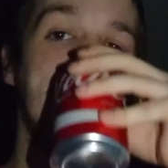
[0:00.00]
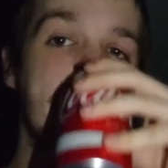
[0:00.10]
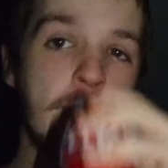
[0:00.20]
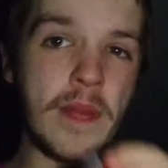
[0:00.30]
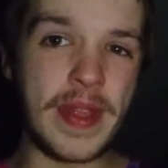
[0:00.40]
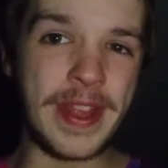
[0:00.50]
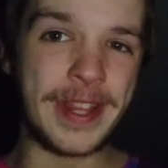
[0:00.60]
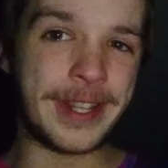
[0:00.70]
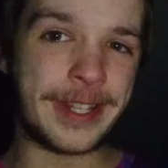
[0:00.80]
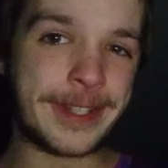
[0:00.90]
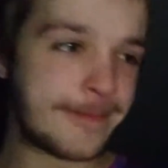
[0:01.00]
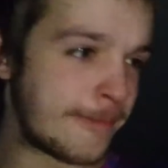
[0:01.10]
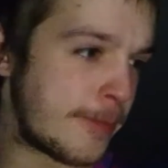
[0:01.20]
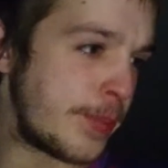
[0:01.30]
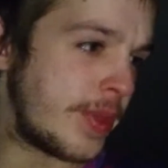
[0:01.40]
But we got some time to
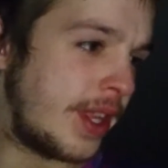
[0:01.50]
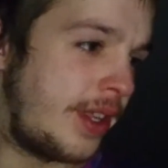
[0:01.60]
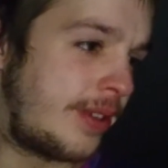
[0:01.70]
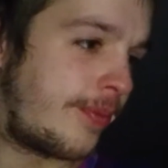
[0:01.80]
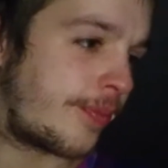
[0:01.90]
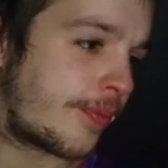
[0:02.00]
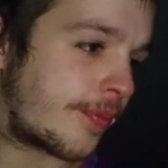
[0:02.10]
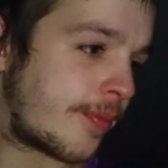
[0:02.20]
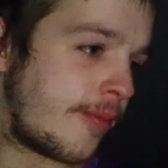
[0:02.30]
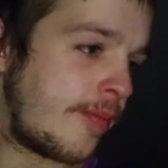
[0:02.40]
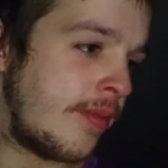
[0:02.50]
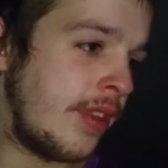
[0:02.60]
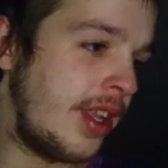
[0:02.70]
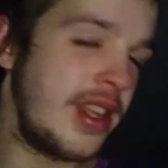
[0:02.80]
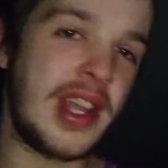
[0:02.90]
half ten, so it should be
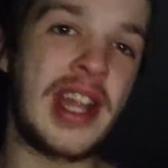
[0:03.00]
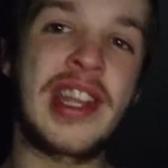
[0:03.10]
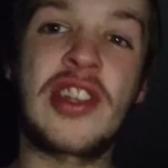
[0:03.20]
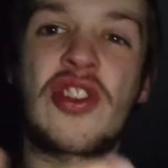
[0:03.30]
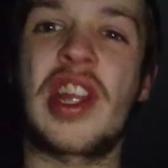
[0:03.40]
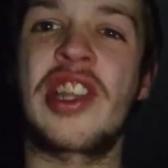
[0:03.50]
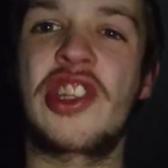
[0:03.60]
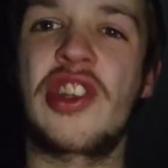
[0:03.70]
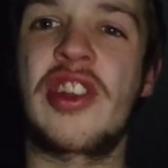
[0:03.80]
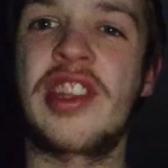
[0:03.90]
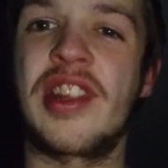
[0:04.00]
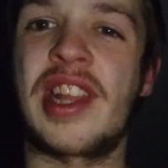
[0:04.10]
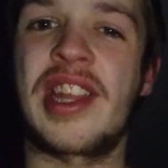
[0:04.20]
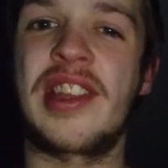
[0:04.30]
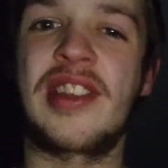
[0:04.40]
I did try and show you
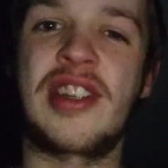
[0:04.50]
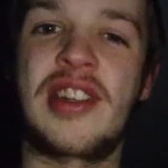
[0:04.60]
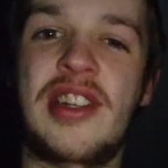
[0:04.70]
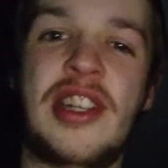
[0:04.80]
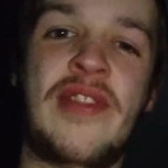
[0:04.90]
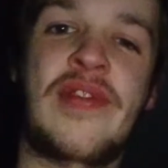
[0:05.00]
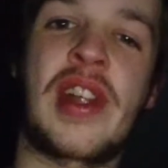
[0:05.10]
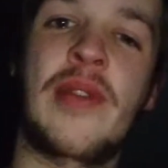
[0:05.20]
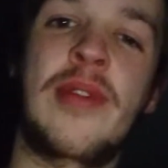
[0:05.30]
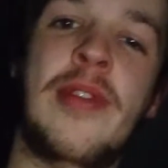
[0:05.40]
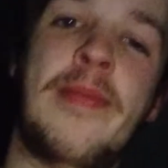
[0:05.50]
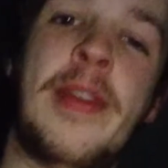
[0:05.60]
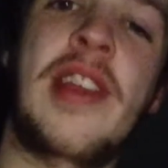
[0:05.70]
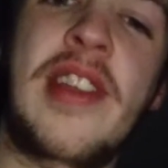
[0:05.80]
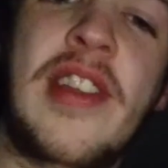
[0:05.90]
like around a bit